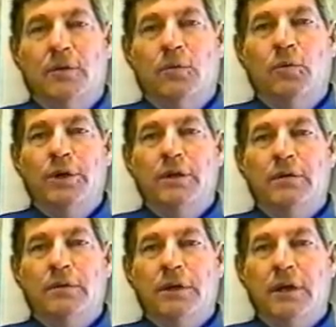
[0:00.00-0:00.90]
We
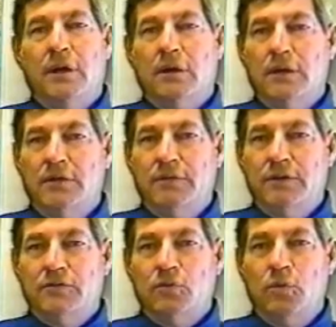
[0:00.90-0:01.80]
don't care if
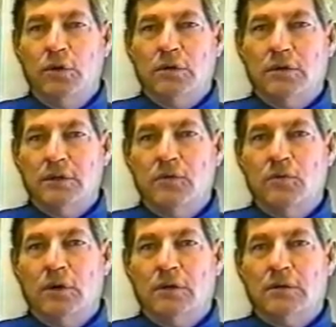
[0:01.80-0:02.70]
it's real clean
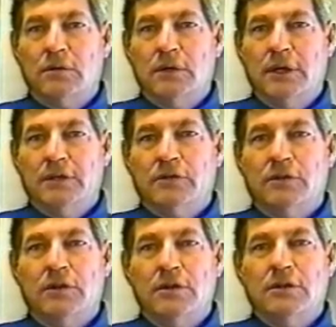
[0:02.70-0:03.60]
water as
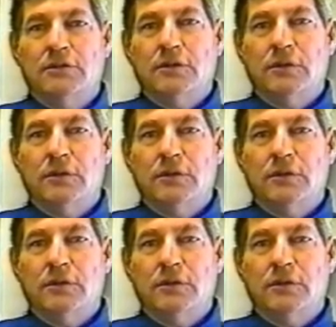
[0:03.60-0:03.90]
long as